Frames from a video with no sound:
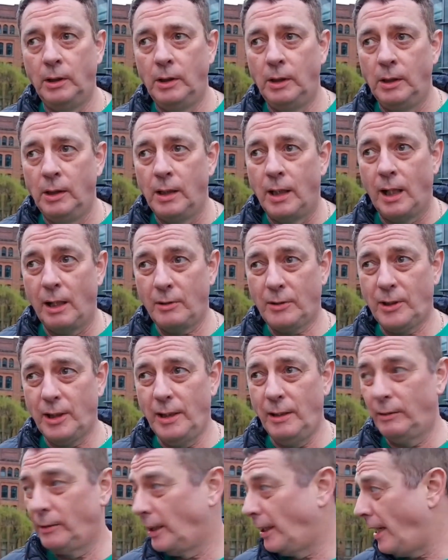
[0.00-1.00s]
I'll see you
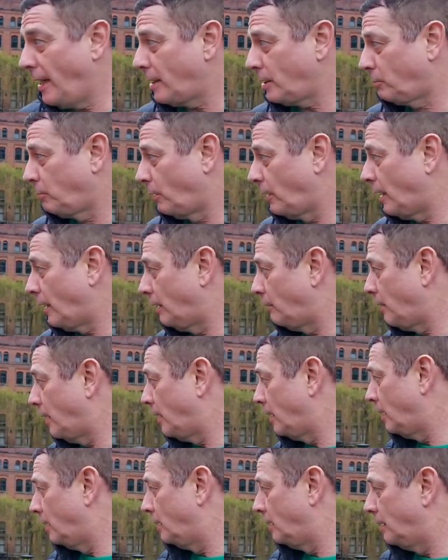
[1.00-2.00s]
on the next one anyway.
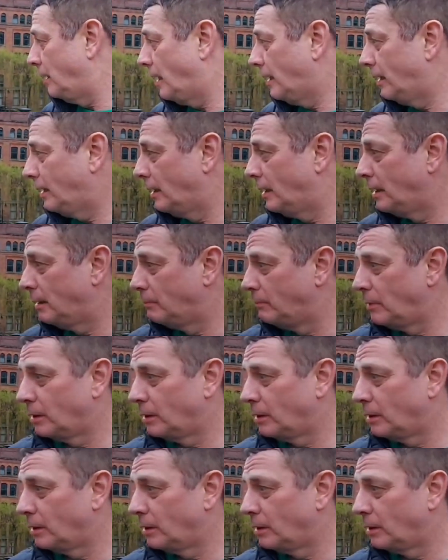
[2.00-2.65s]
I